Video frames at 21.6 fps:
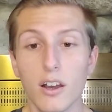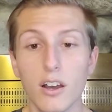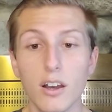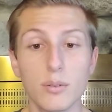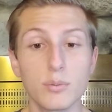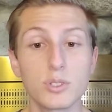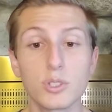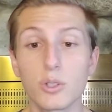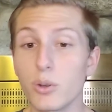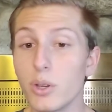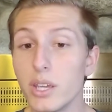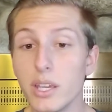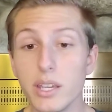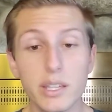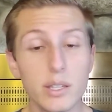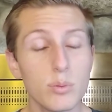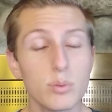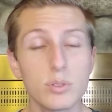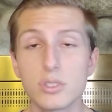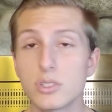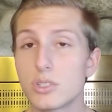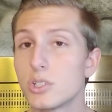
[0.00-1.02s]
So he
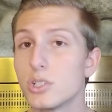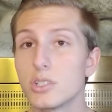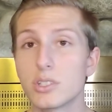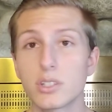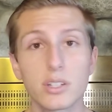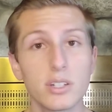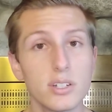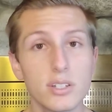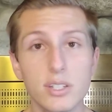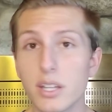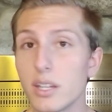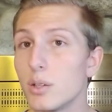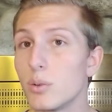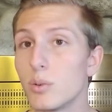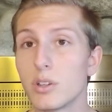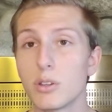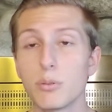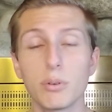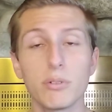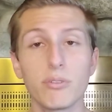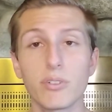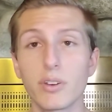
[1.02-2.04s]
was just continuing
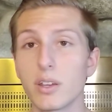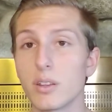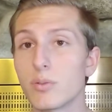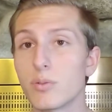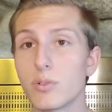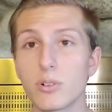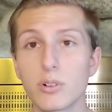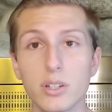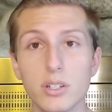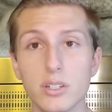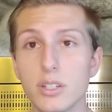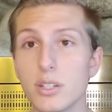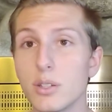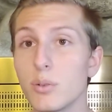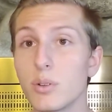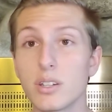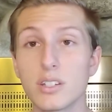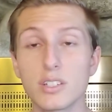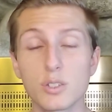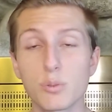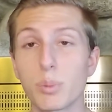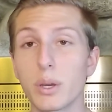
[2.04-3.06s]
to be faithful, continuing
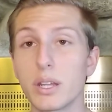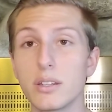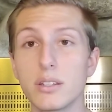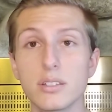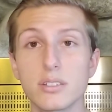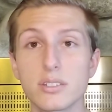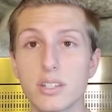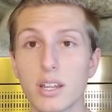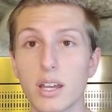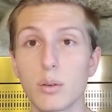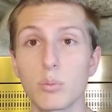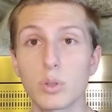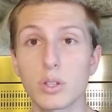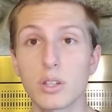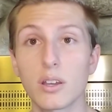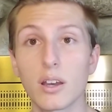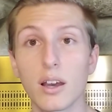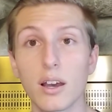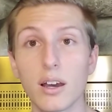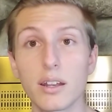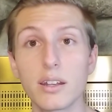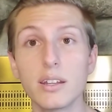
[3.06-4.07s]
to spend his time with
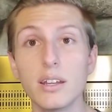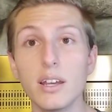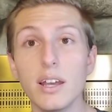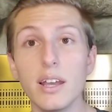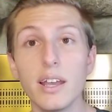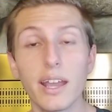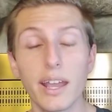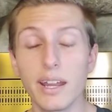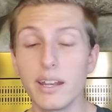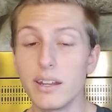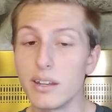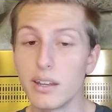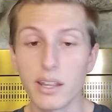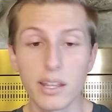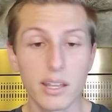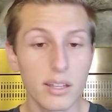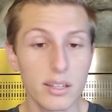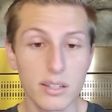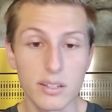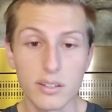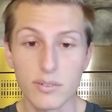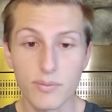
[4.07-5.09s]
God, and
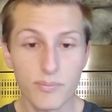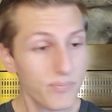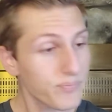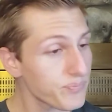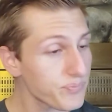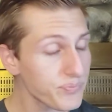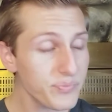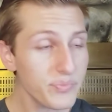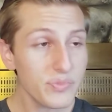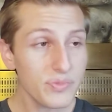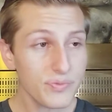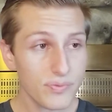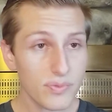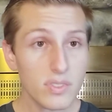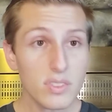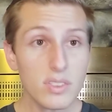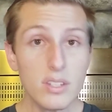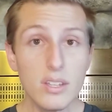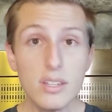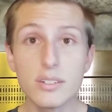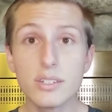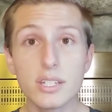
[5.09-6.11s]
he
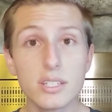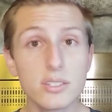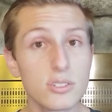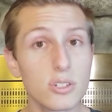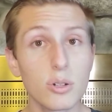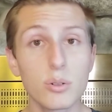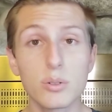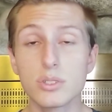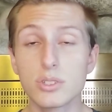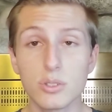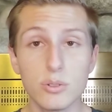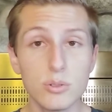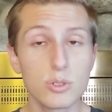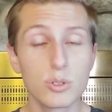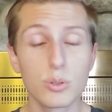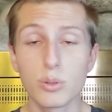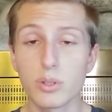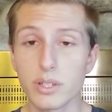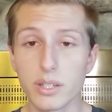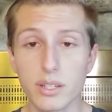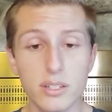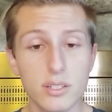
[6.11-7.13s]
did so as
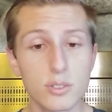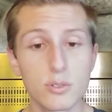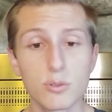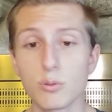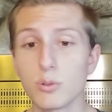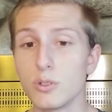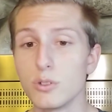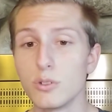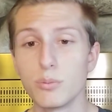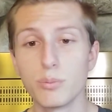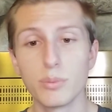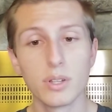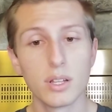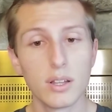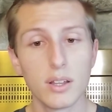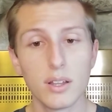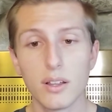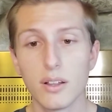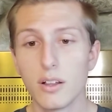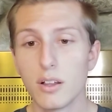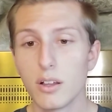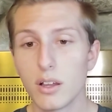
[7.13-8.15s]
usual in his room,
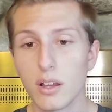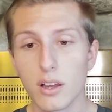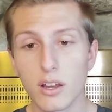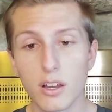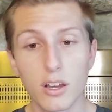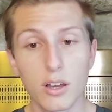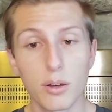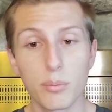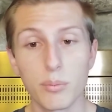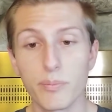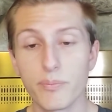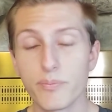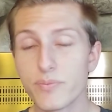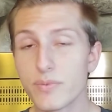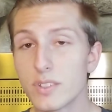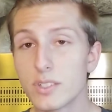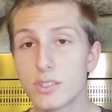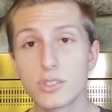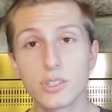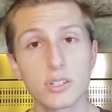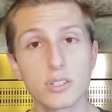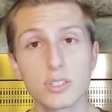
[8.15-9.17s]

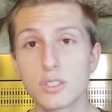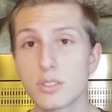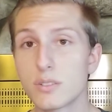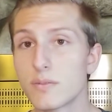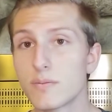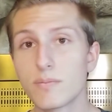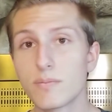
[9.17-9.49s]
just